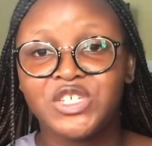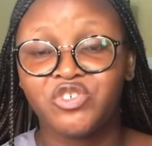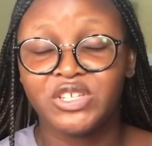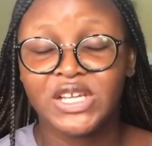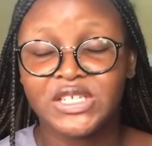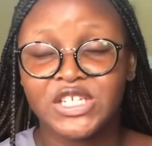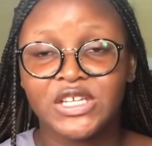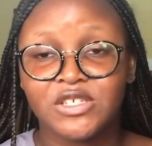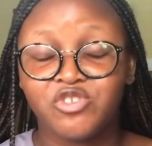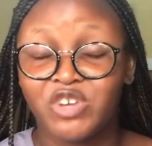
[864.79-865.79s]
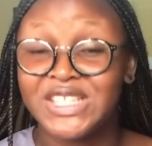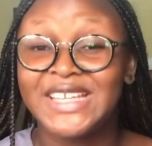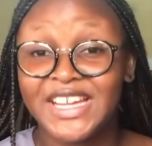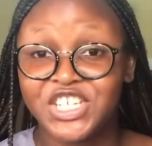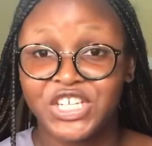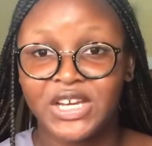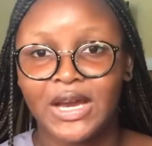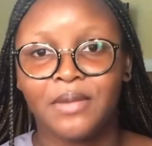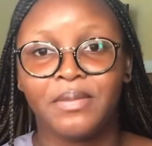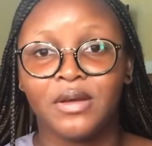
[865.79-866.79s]
strategic
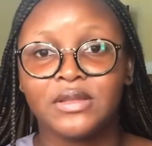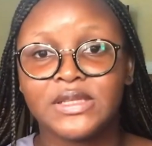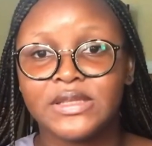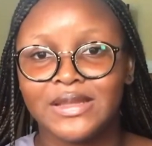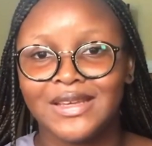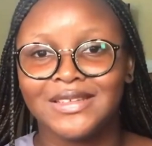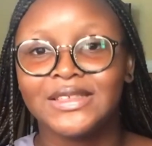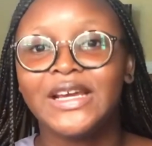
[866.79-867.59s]
about this thing.